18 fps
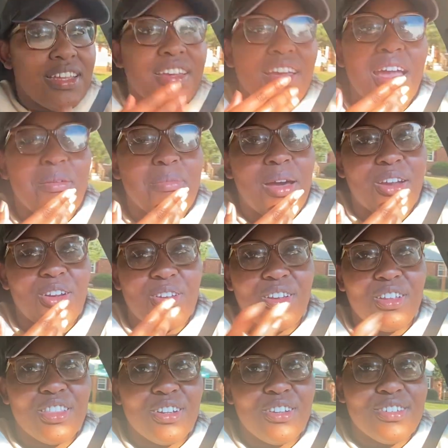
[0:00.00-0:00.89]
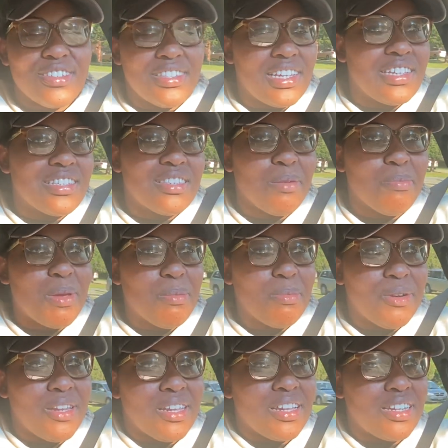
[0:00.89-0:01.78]
It came out on a Thursday. Some
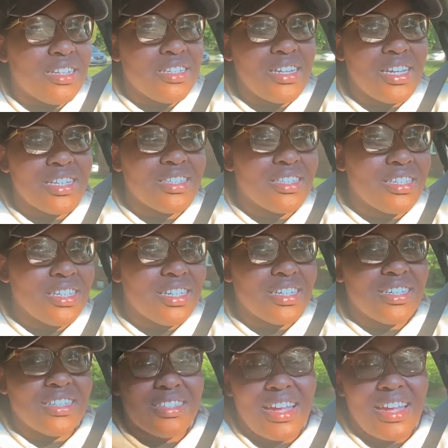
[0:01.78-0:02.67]
people didn't get a chance to see it because